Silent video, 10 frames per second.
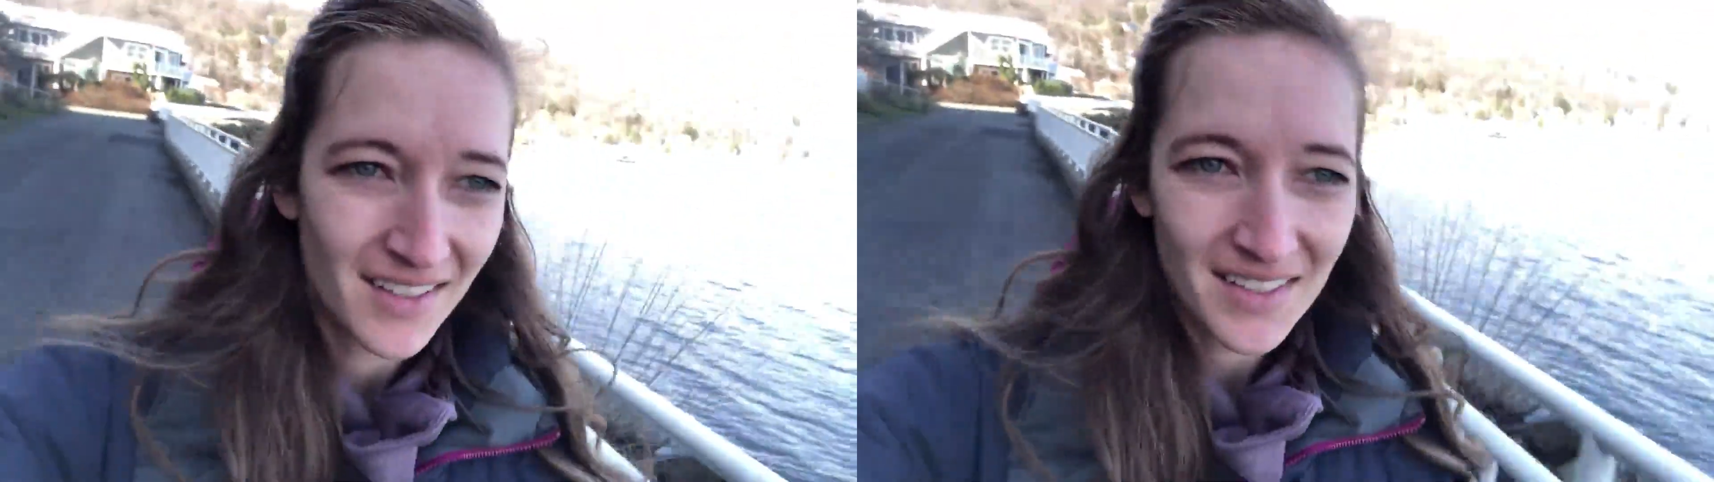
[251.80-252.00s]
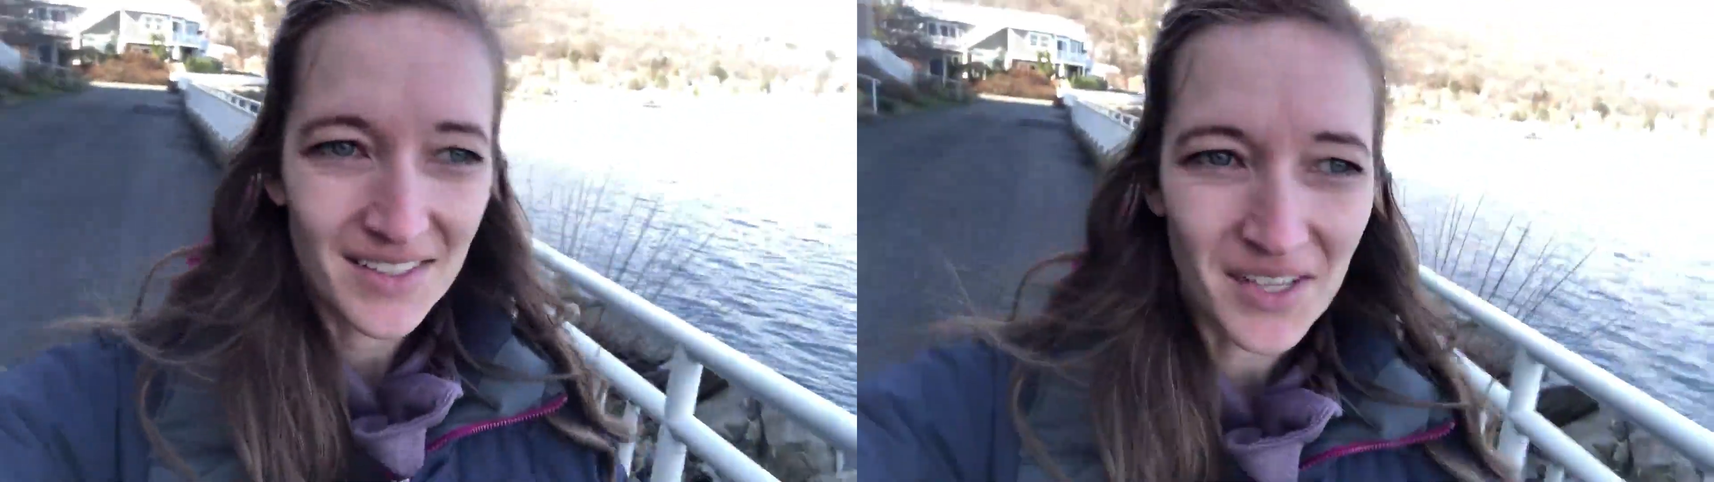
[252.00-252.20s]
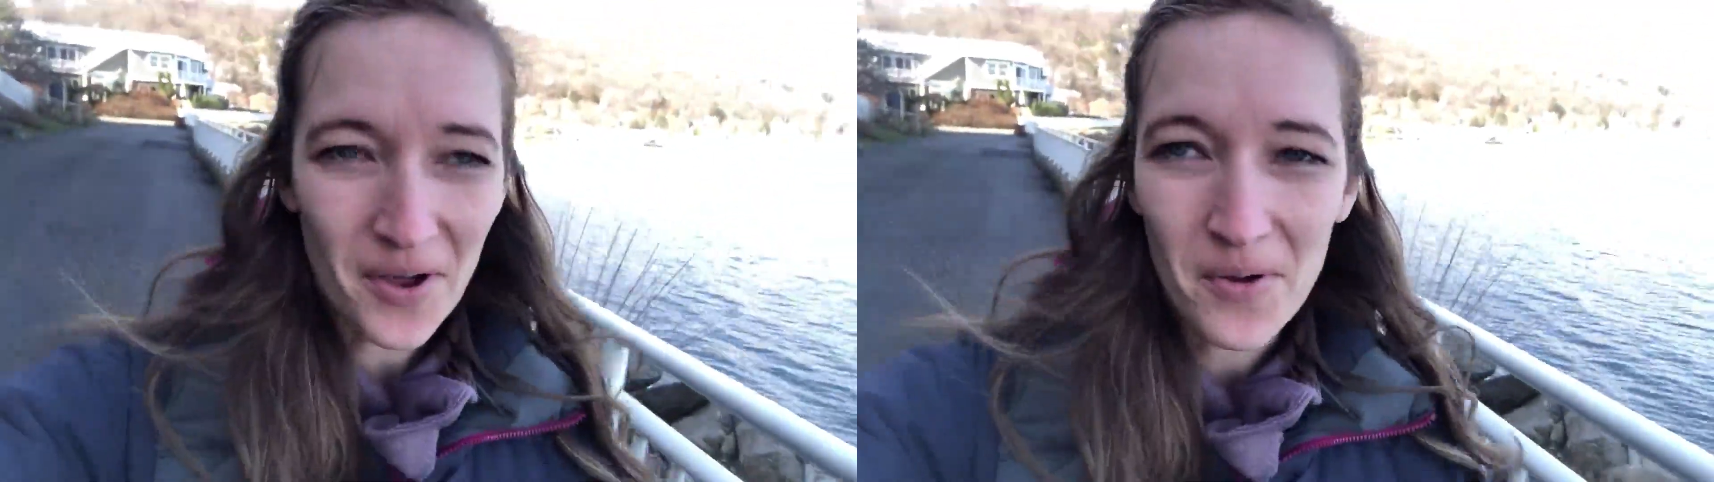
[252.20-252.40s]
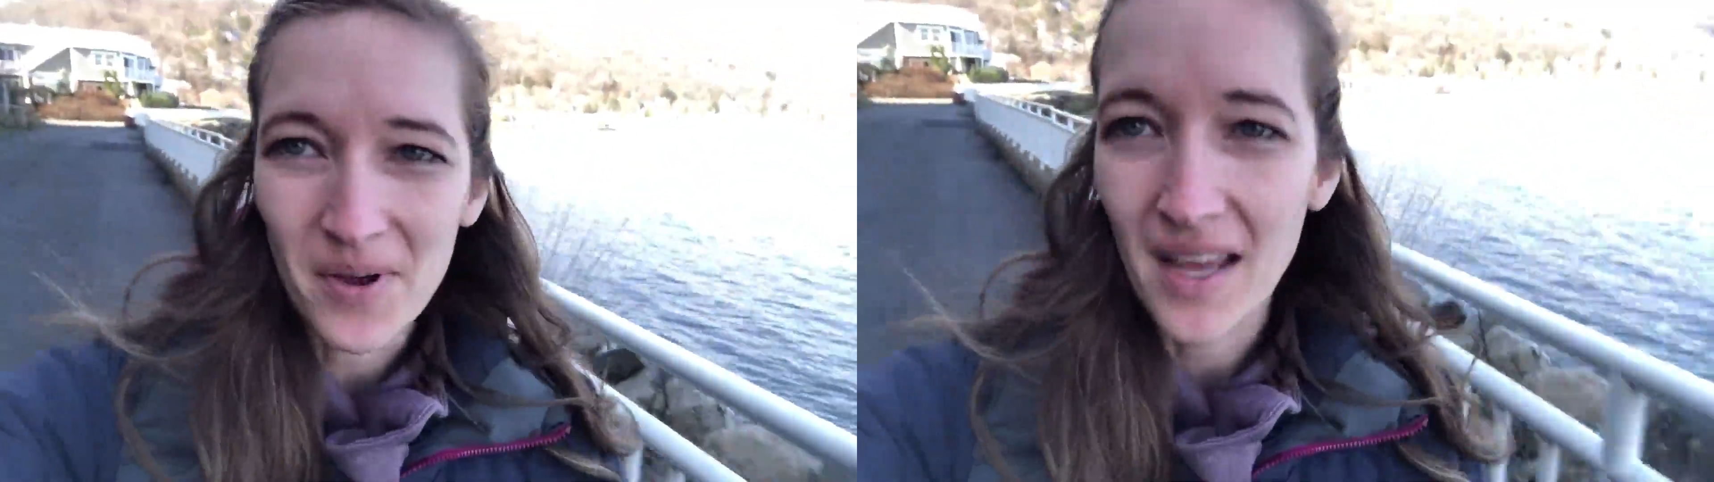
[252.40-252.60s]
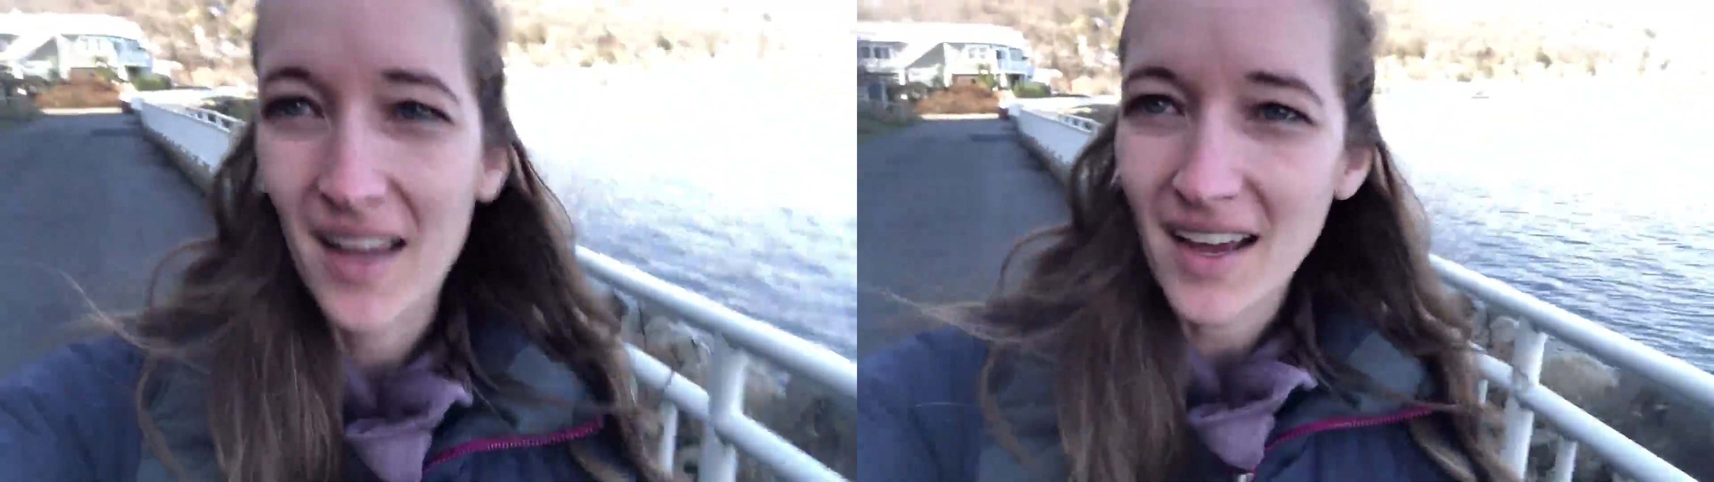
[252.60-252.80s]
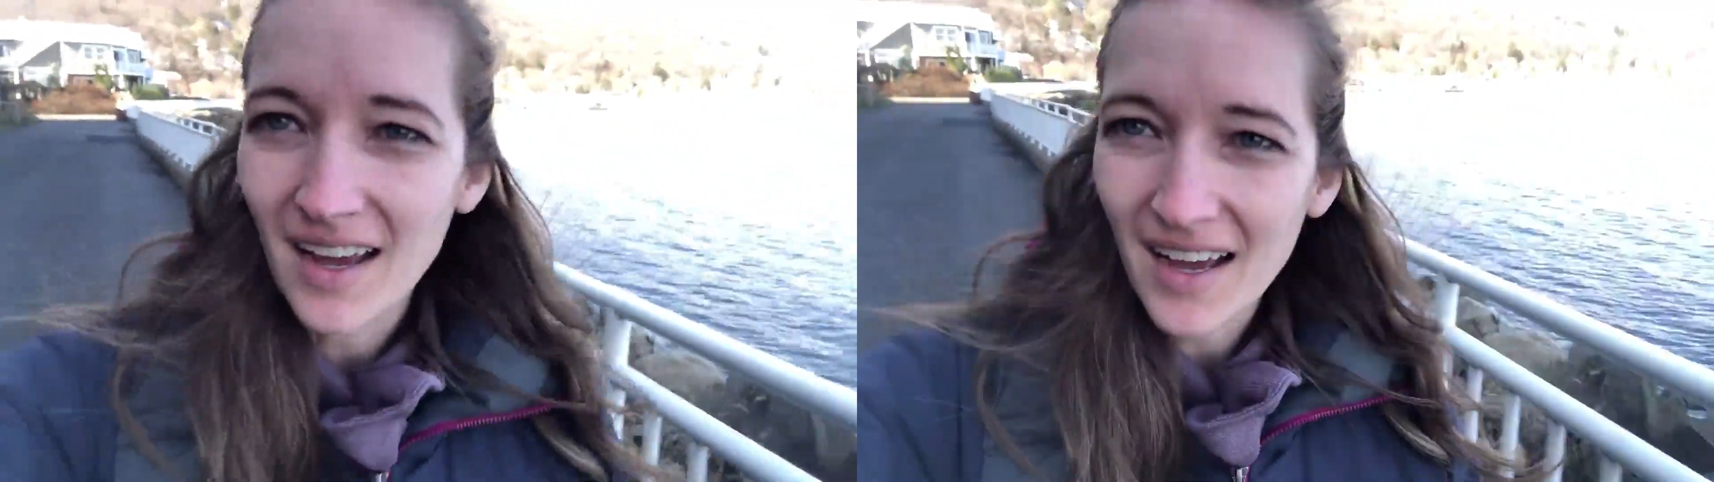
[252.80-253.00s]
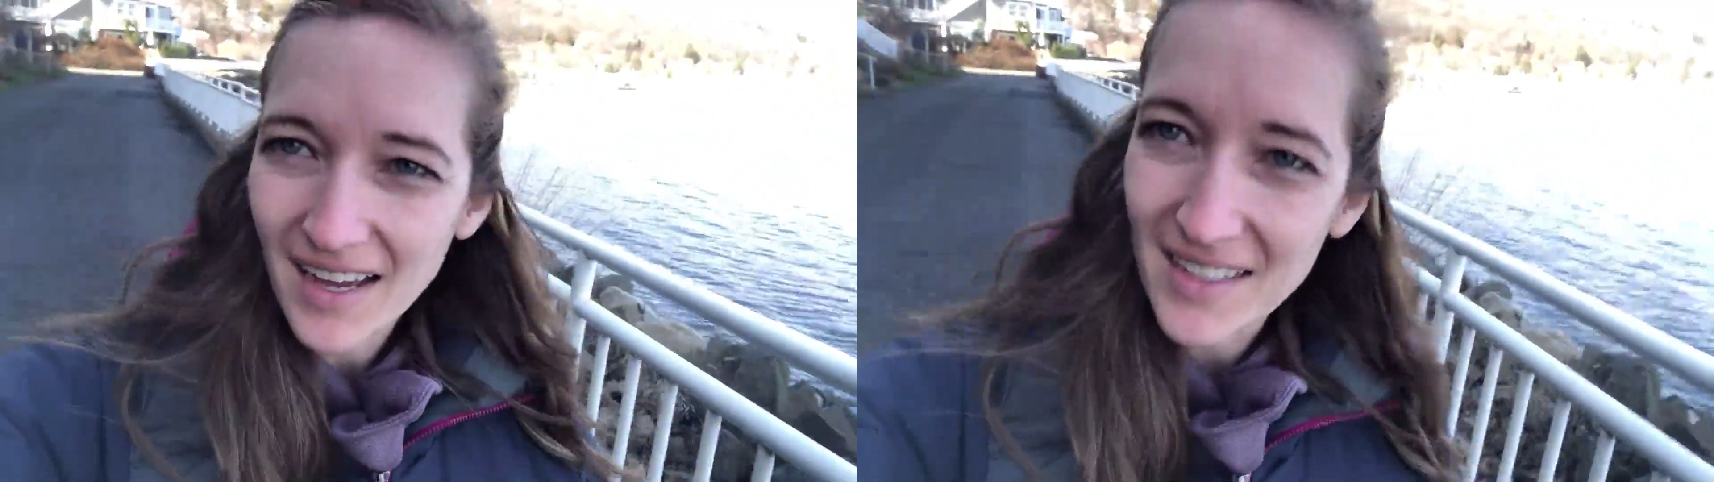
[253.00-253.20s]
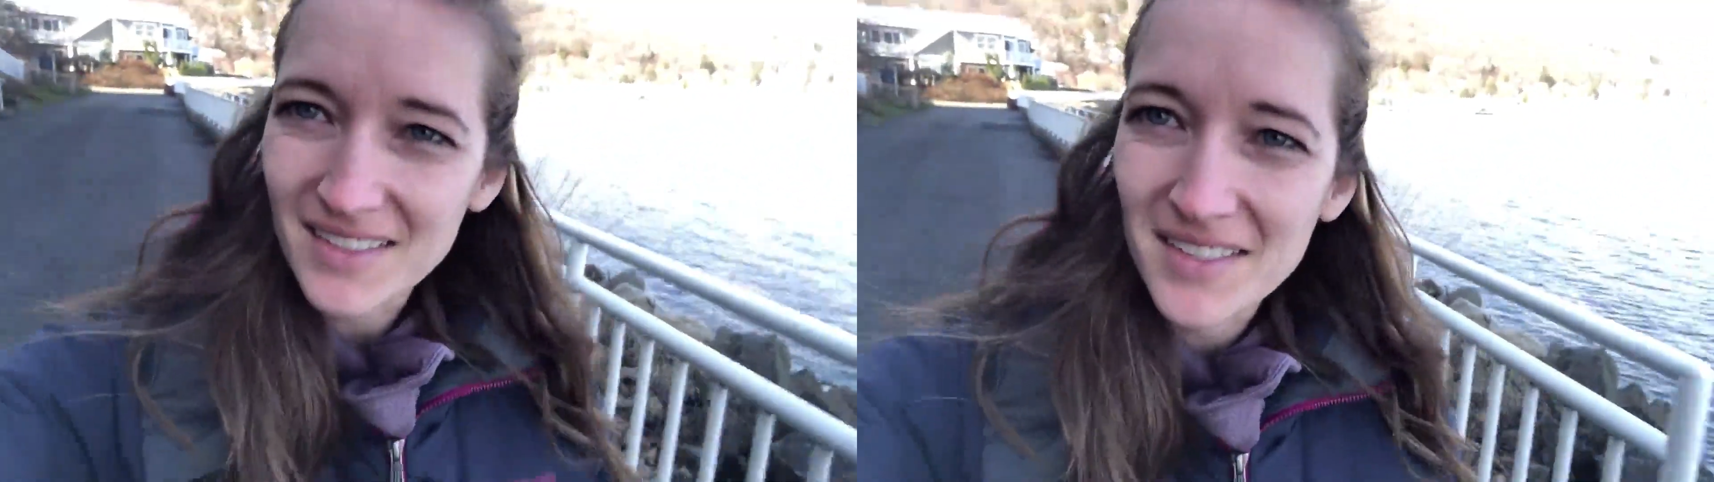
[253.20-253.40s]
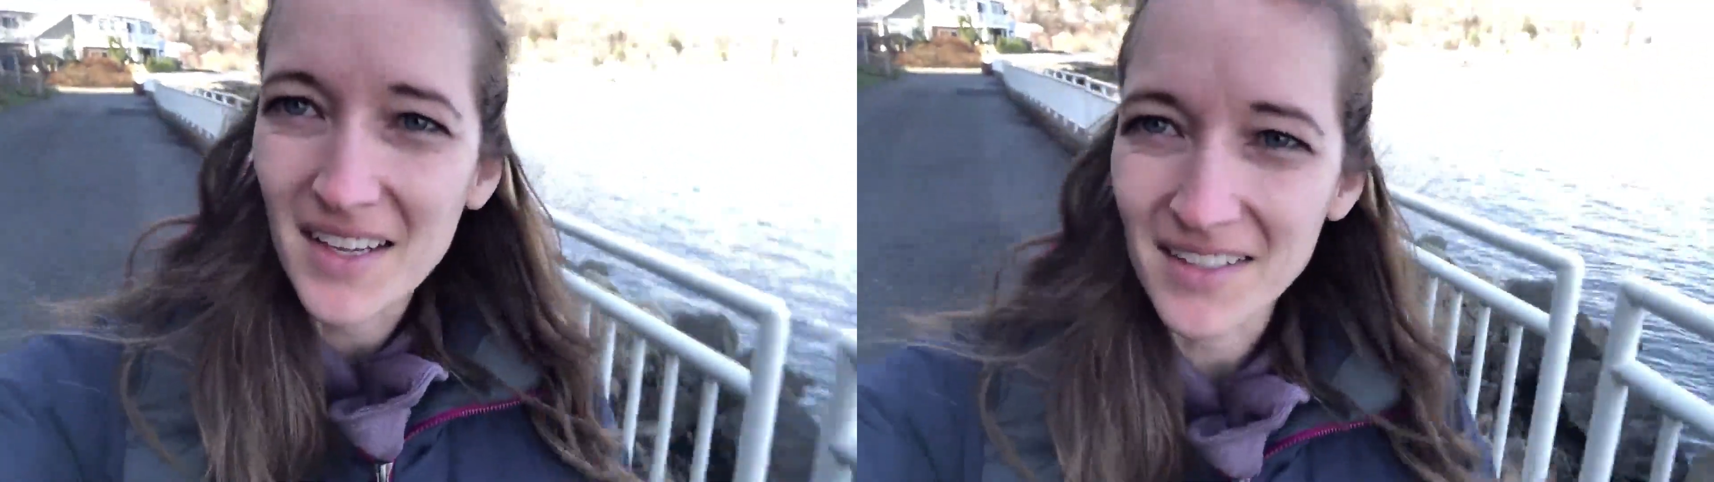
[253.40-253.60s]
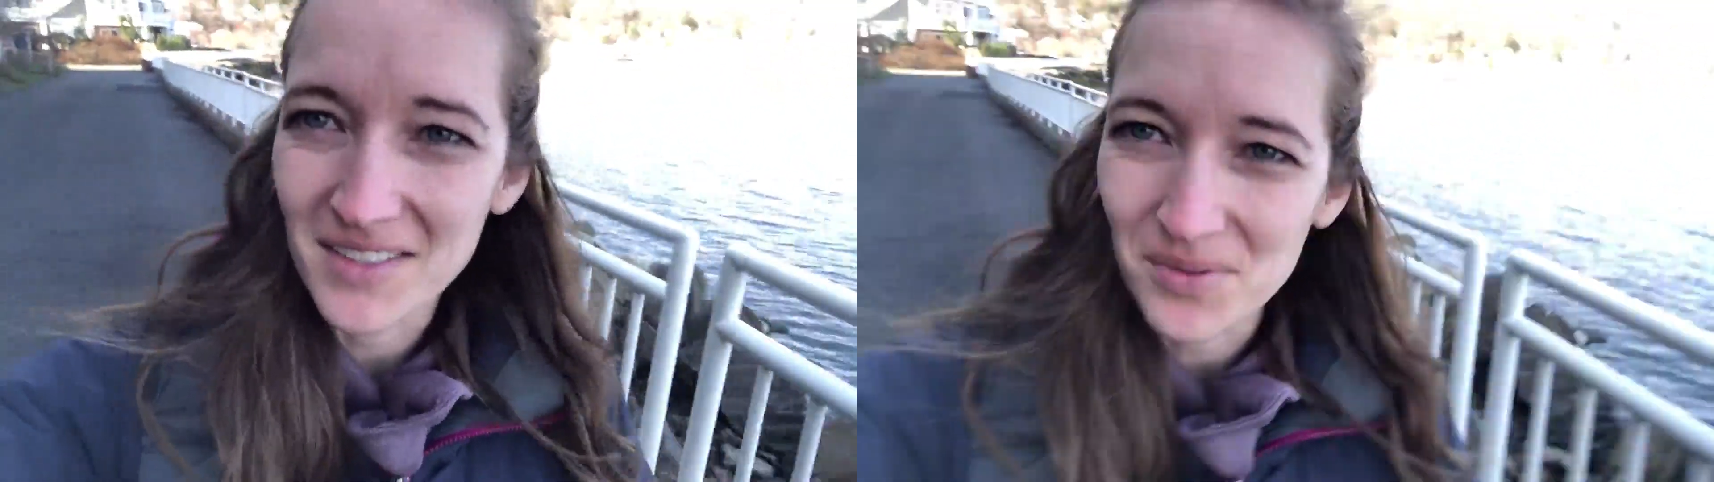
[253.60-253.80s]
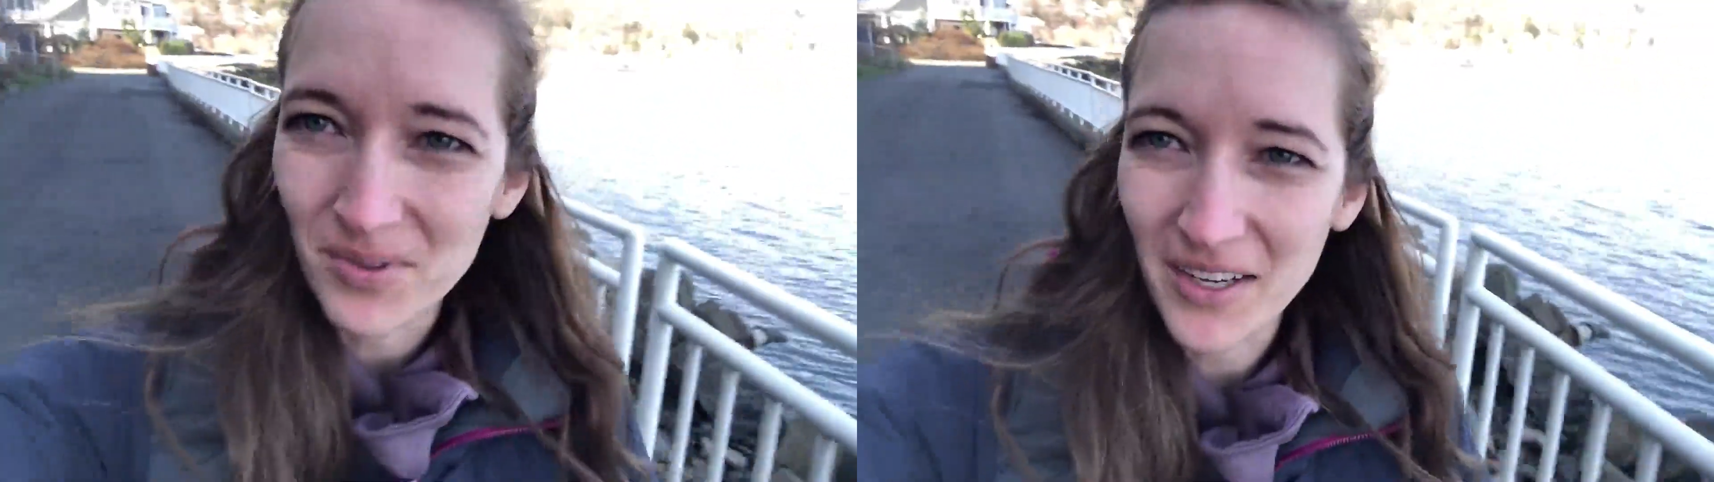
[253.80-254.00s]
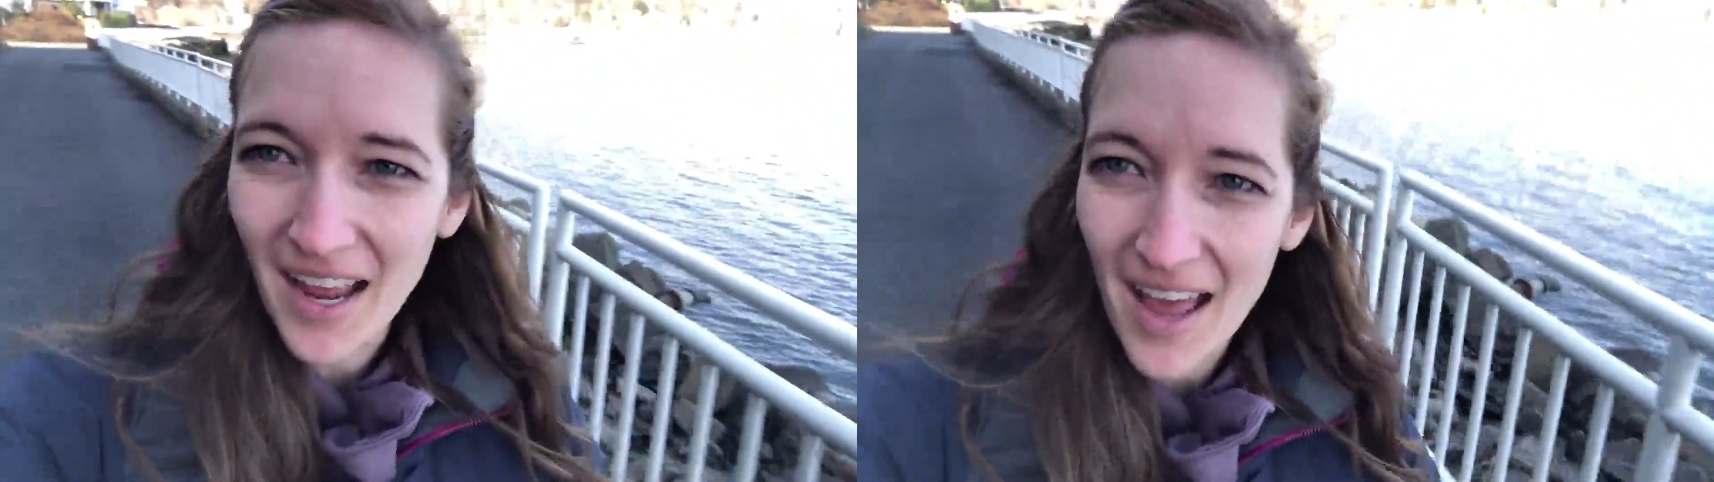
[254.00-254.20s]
So I decided to bring